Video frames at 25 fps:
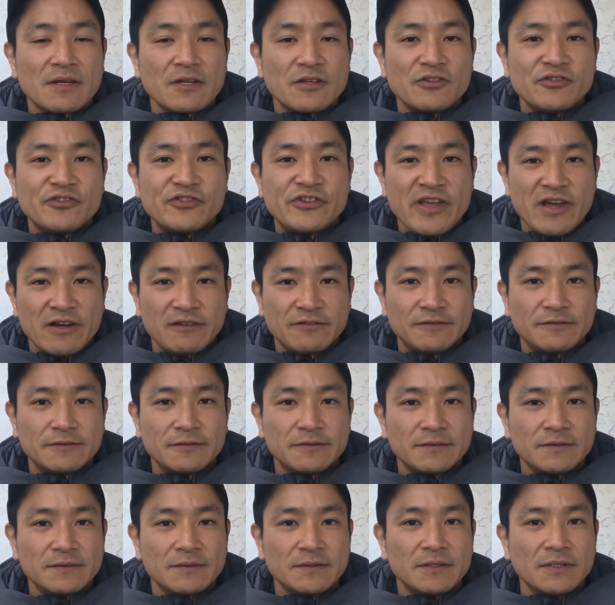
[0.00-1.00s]

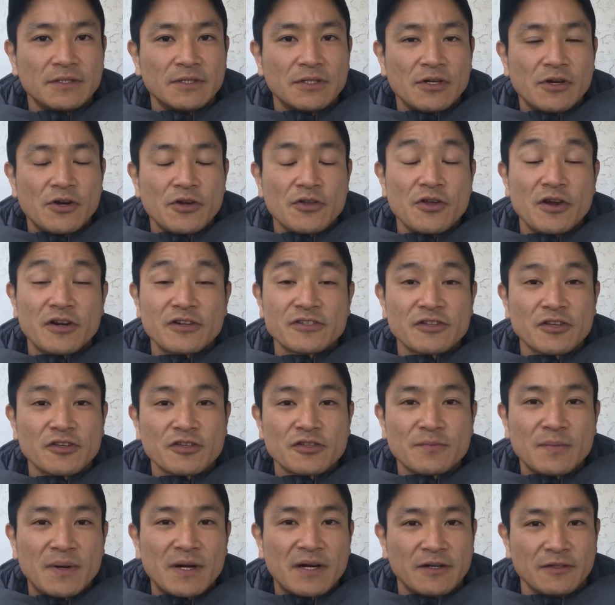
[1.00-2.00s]
"Jeff, you're so
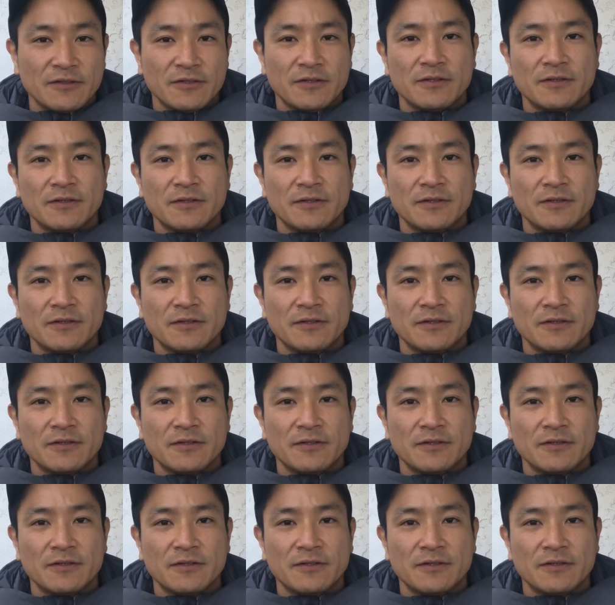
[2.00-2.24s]
smart.